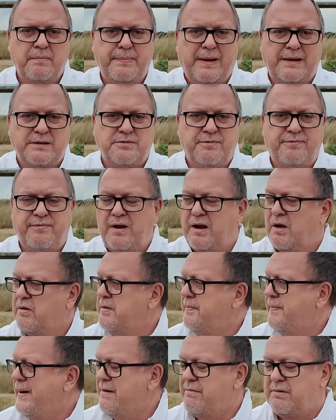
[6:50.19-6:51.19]
Back to follow,
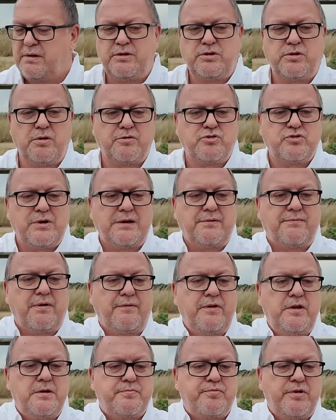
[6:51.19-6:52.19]
and apparently you do a train
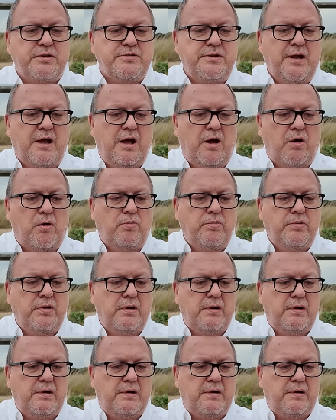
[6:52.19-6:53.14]
flow. You just press and hold.